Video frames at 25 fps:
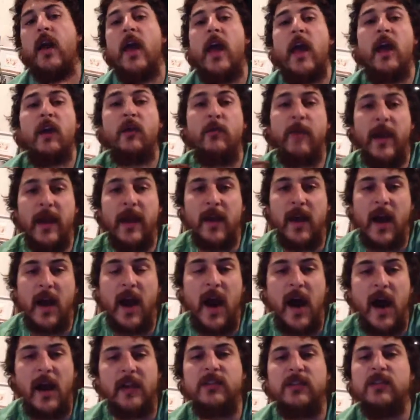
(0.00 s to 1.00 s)
it'll make it
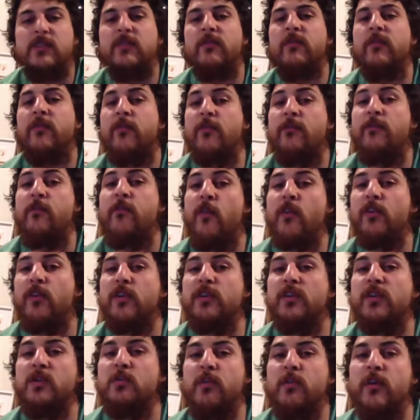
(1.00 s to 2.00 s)
hard for you
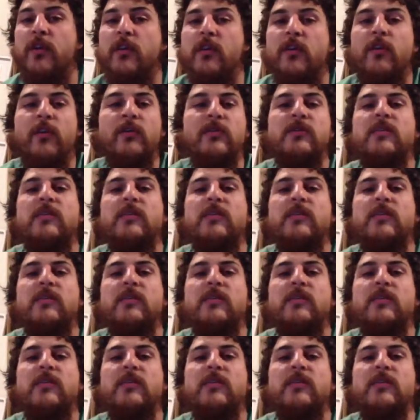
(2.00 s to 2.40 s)
to breathe at all.